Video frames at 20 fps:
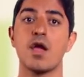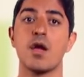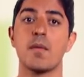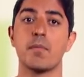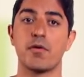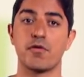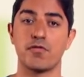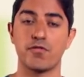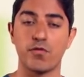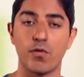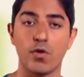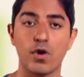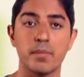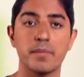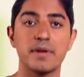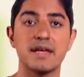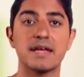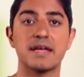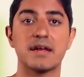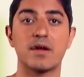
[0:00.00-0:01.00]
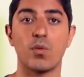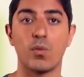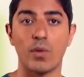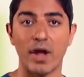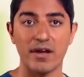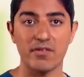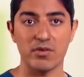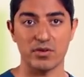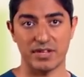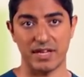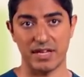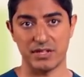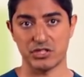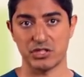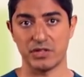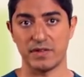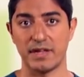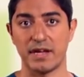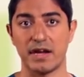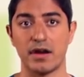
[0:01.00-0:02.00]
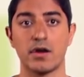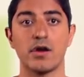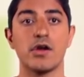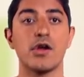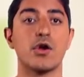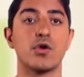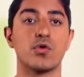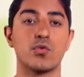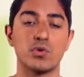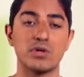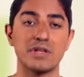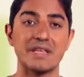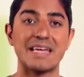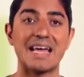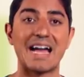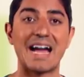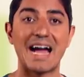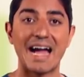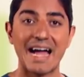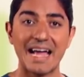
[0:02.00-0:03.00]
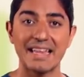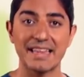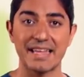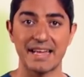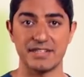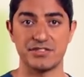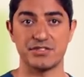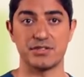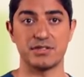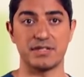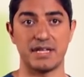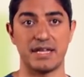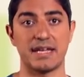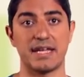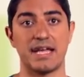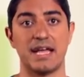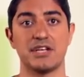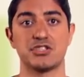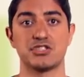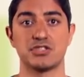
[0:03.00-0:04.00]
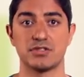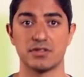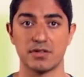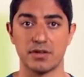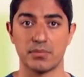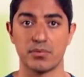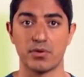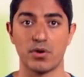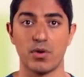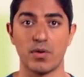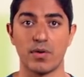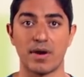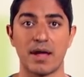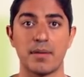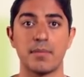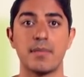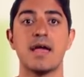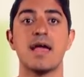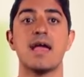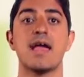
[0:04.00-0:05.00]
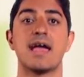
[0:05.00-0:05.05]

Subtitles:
performing an away rotation there really highlights your dedication to the program